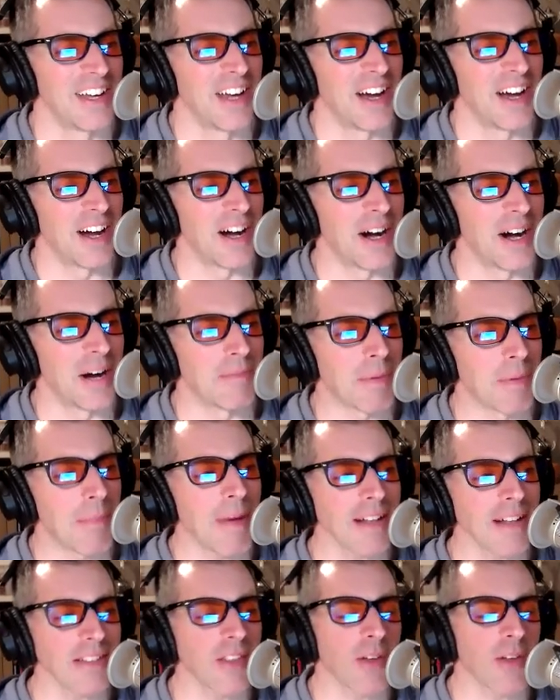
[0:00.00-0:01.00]
uh, but
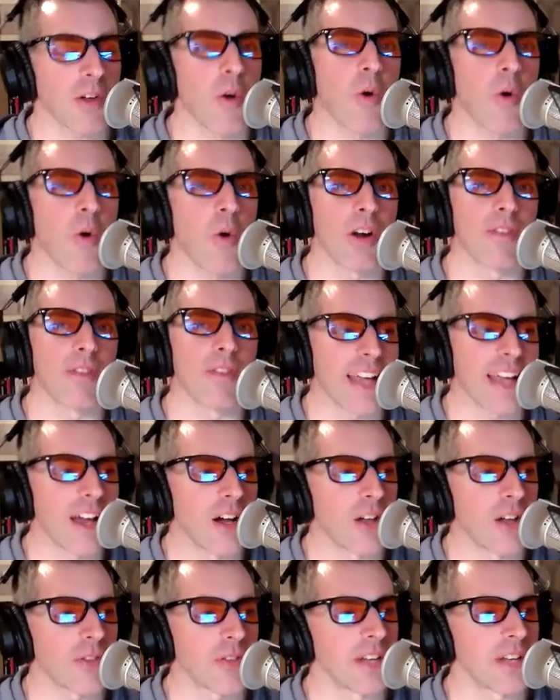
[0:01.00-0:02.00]
back to the core of like
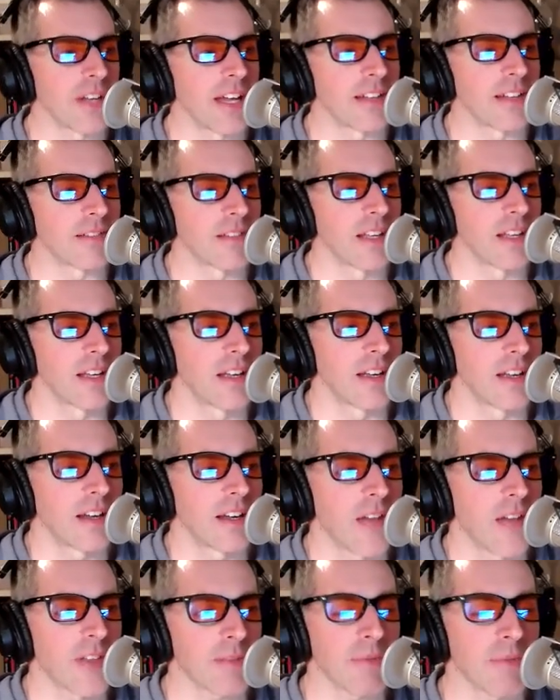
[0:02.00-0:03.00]
health. And, and
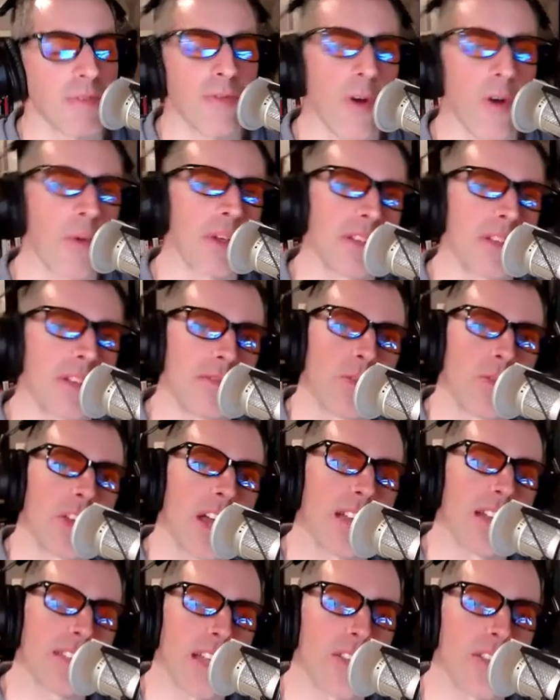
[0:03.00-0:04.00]
I think before we
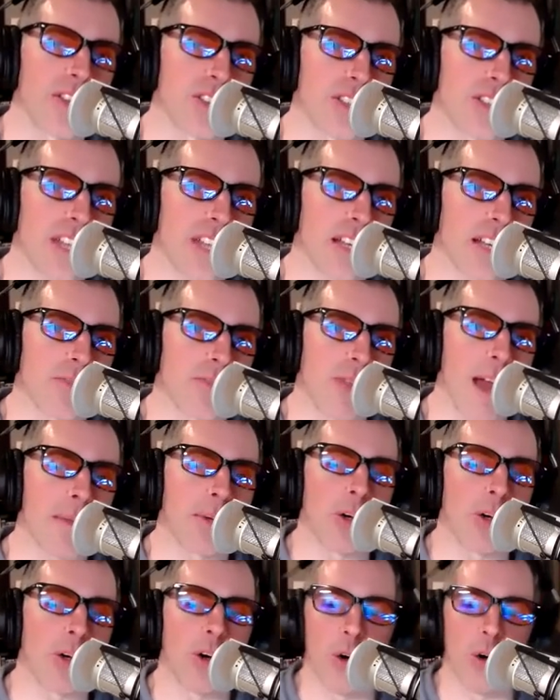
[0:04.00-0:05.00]
got down the genetic
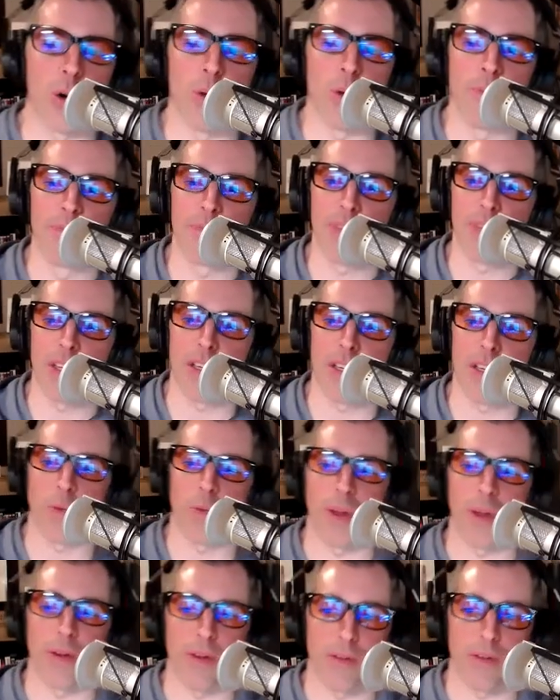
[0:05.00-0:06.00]
rabbit hole,
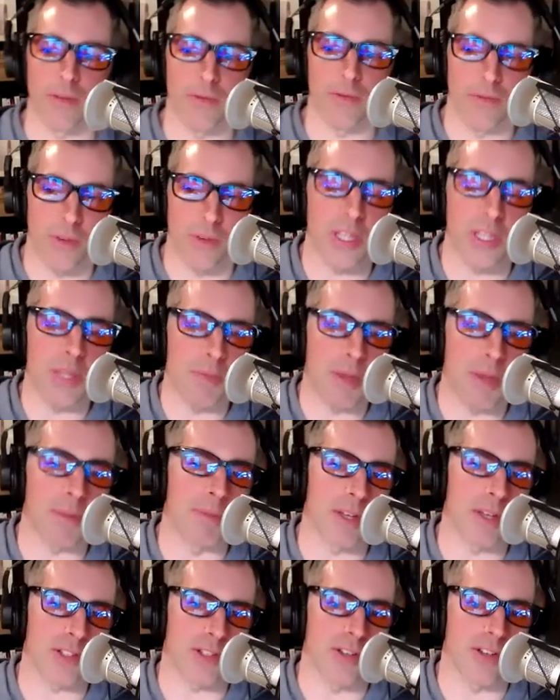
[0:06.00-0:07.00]
we were really, the big
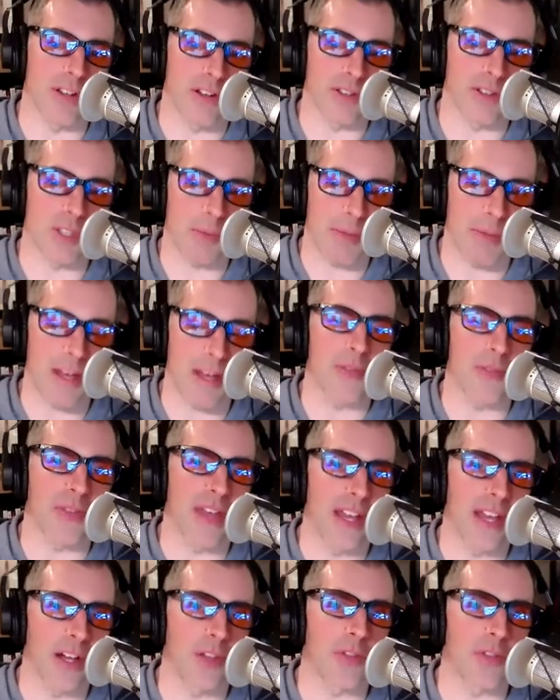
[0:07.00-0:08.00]
picture here is about the
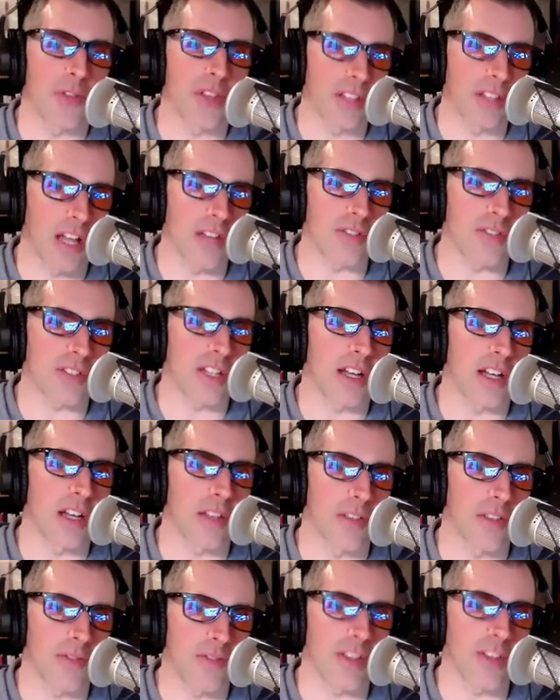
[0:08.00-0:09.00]
healthy lifestyle,
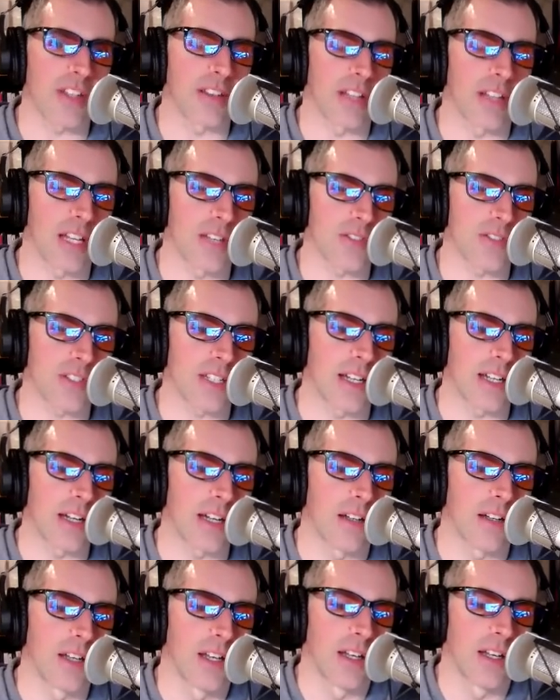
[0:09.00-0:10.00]
the fit
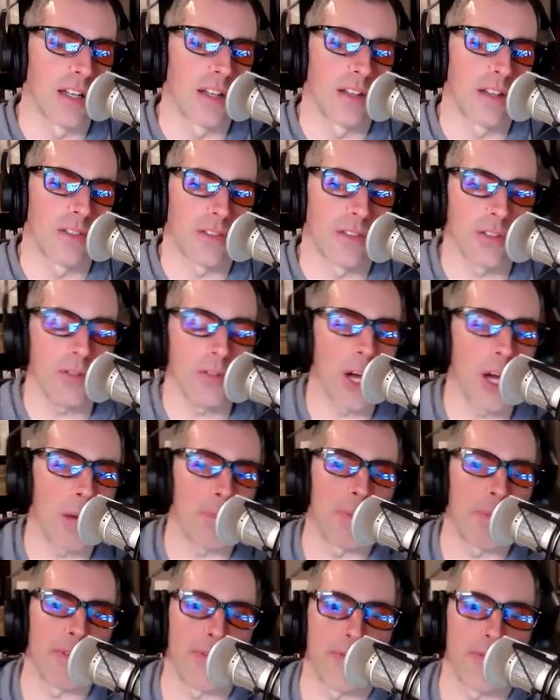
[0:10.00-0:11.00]
lifestyle, to
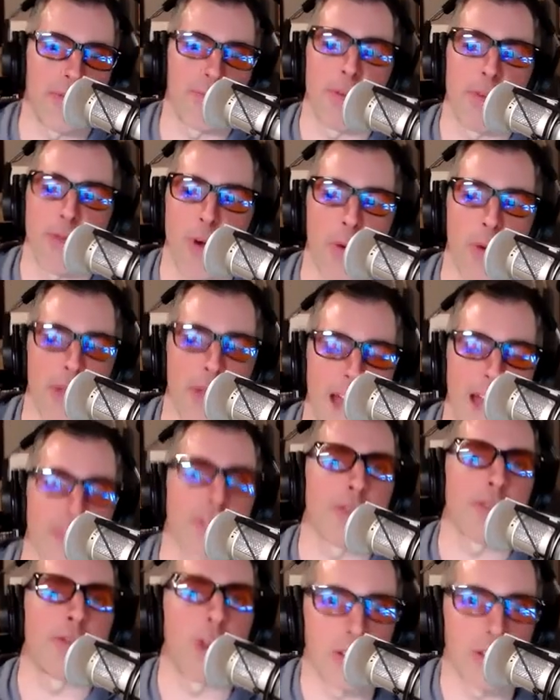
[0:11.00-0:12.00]
help bef- before we have
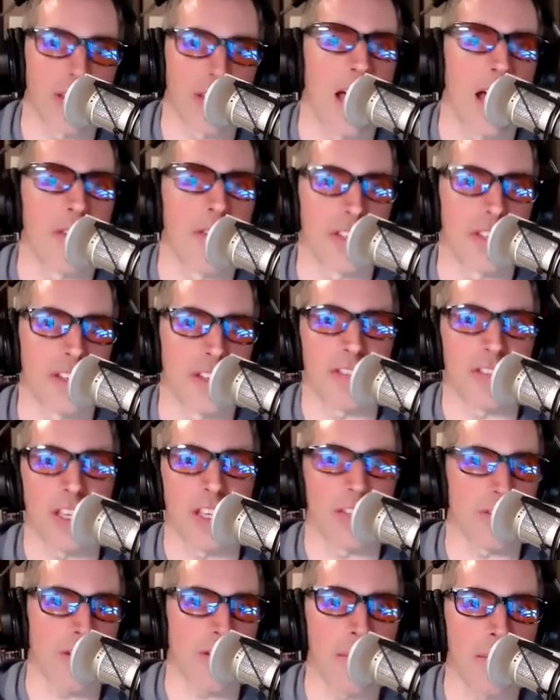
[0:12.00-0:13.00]
to fall down the
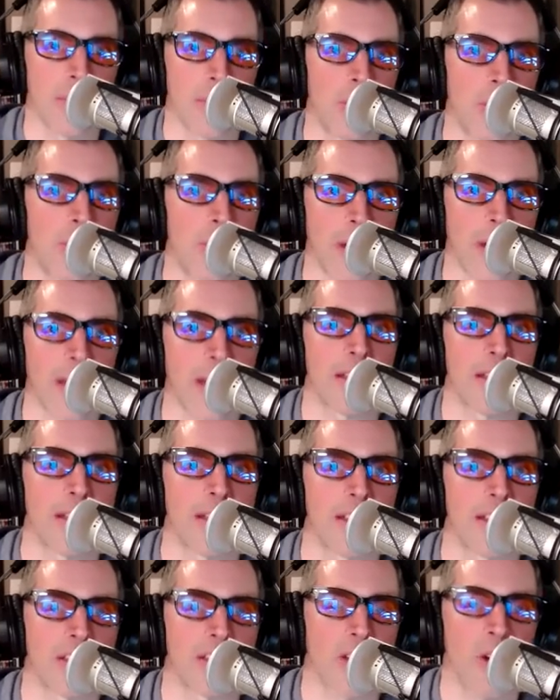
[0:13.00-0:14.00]
disease rabbit hole, right?
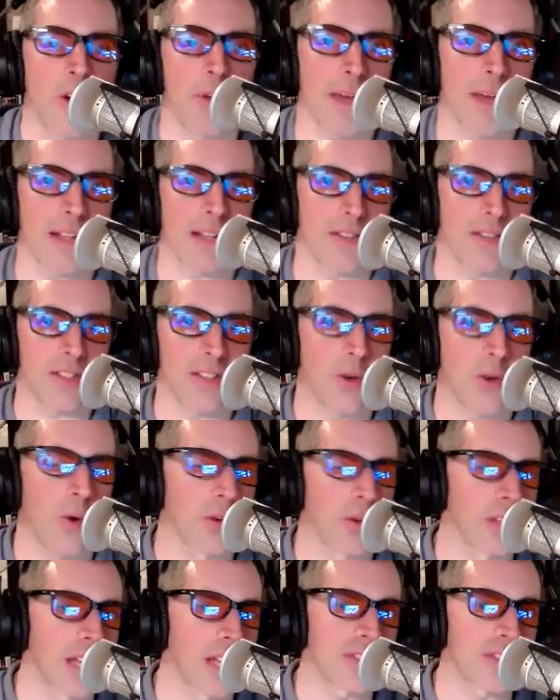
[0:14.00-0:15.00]
It's right. Going back to this
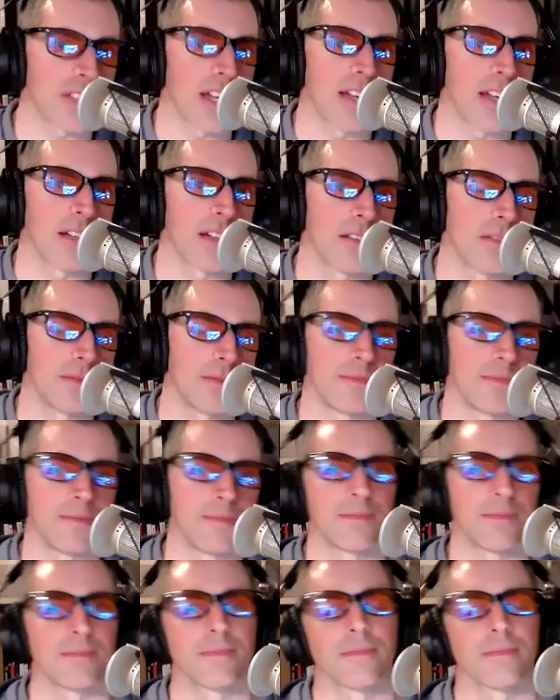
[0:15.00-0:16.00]
core lifestyle.
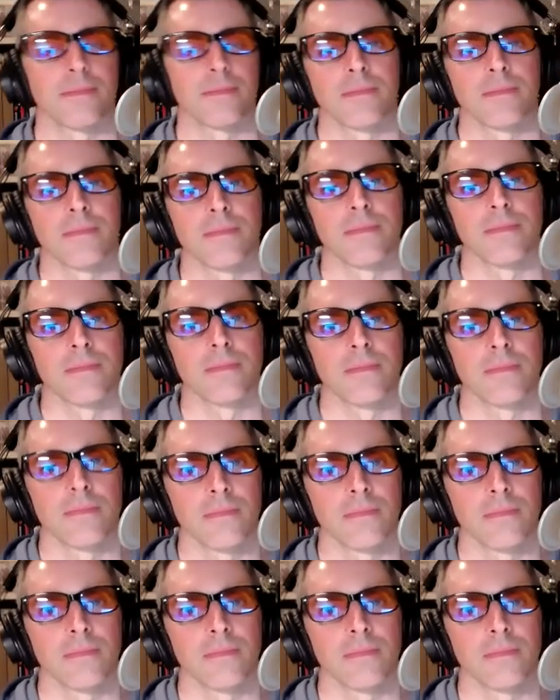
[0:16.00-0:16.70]
Right. And I, and